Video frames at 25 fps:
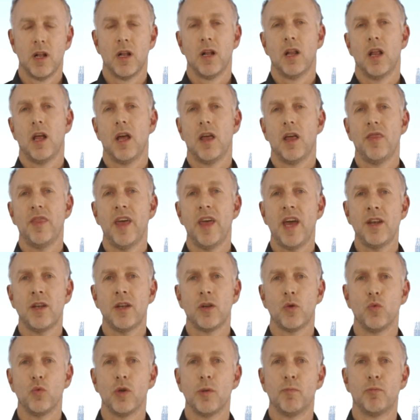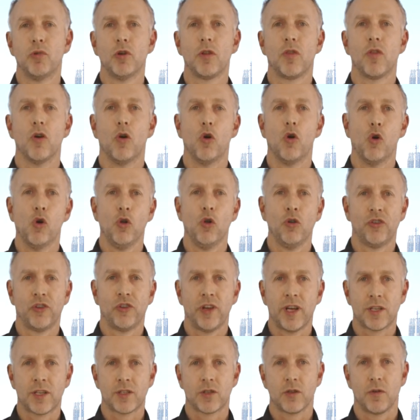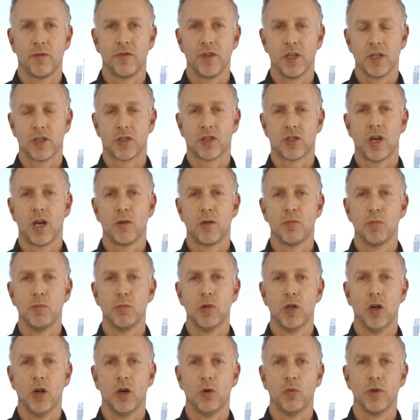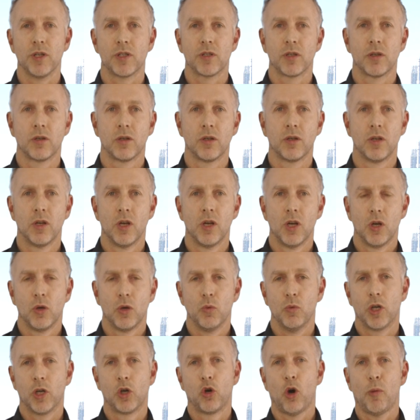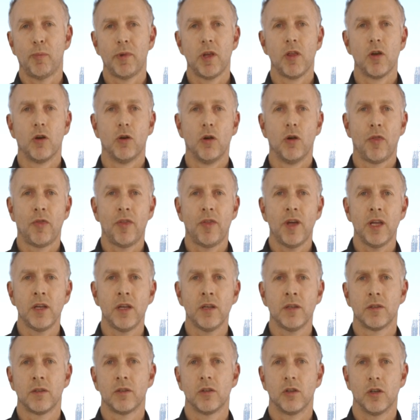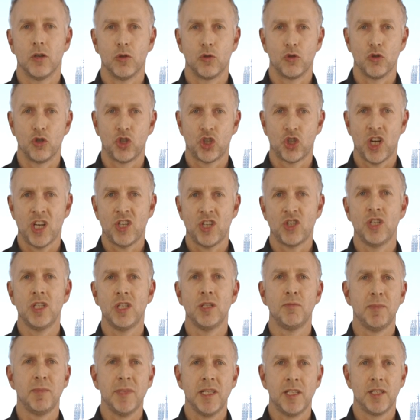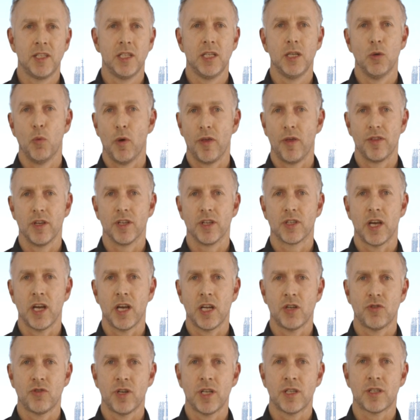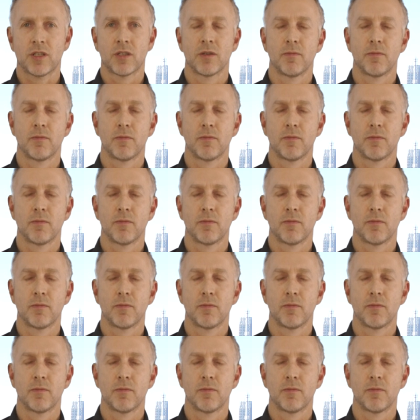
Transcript: And then we put the whole text of the assignment below it. We copy the whole thing, go to ChatGPT with this address,